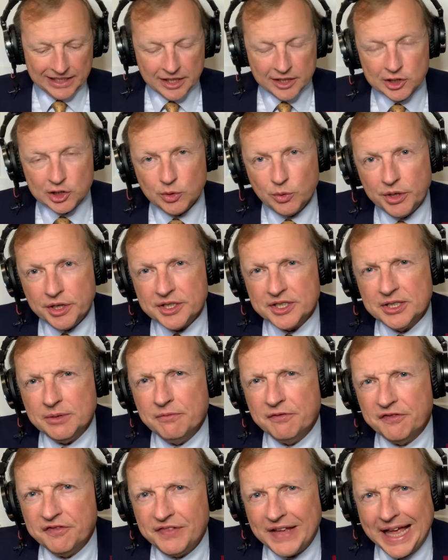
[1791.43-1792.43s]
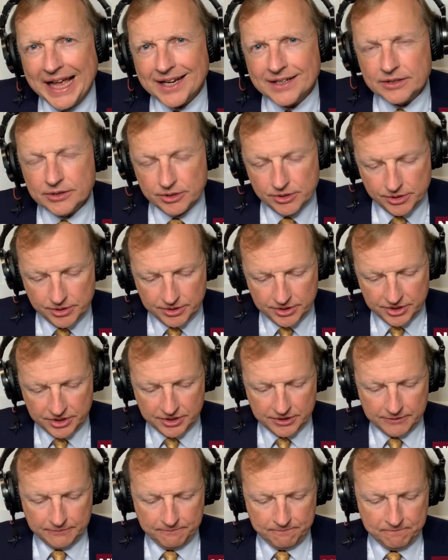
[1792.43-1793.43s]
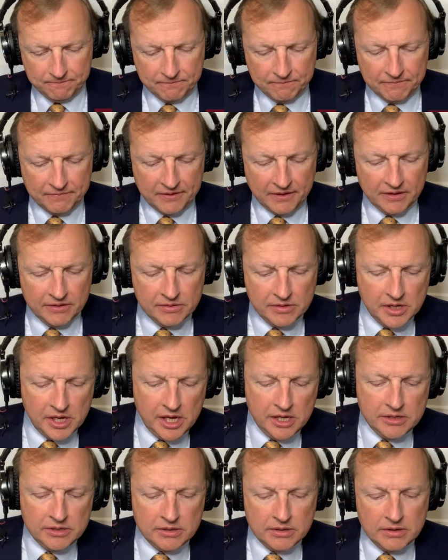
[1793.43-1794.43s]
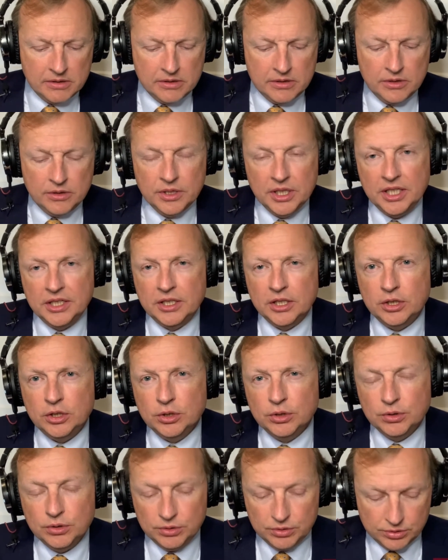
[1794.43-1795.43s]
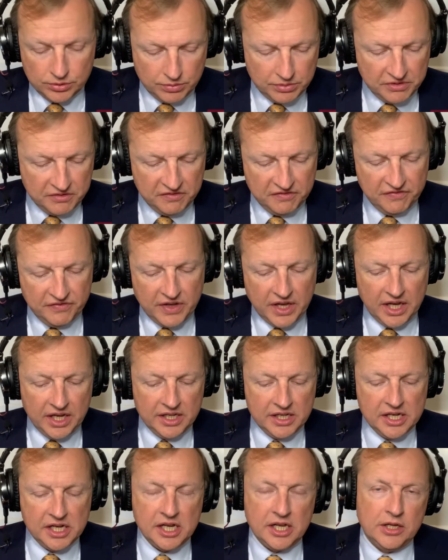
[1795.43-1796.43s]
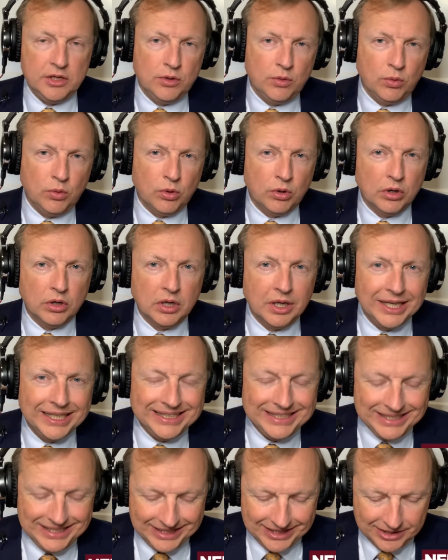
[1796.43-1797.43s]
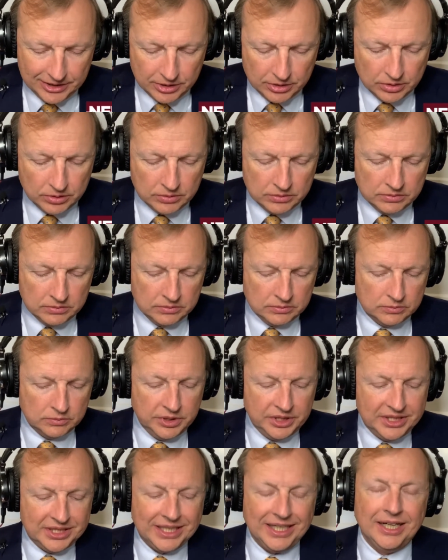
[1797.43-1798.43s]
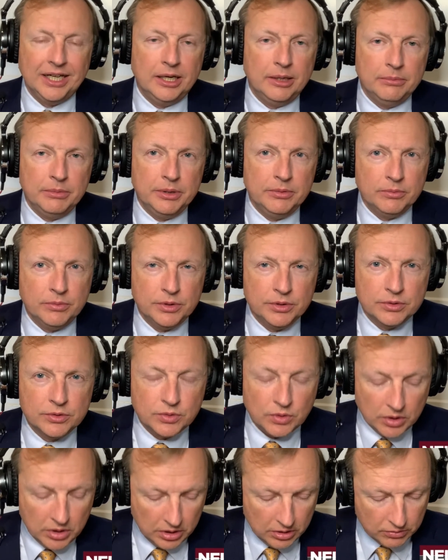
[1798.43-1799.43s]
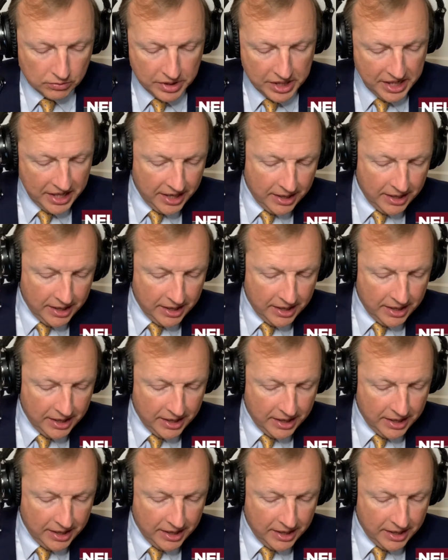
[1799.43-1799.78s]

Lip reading: So what are some factors that you need to use when finding your ideal retirement withdrawal rate?